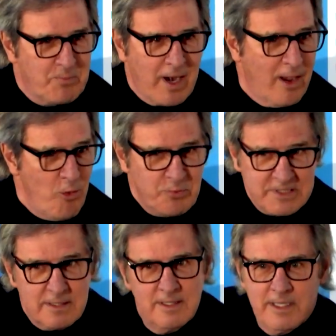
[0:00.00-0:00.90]
but I hope
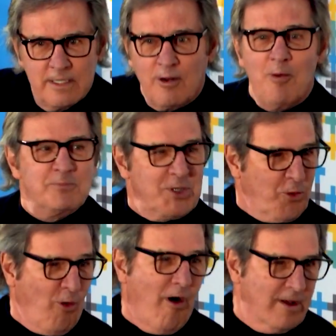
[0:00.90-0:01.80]
it comes
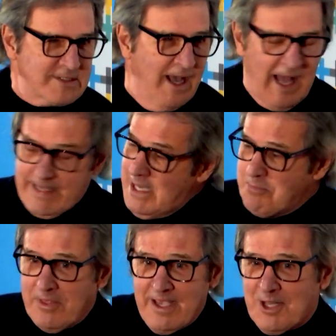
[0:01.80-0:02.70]
across. I
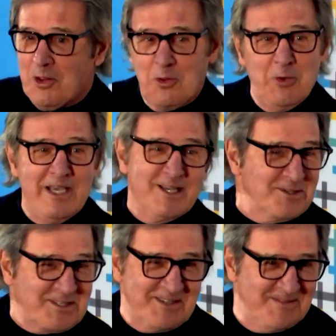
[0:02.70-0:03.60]
keep thinking of
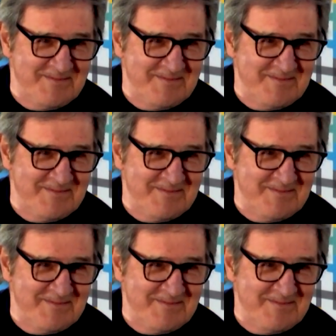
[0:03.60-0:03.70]
Louise.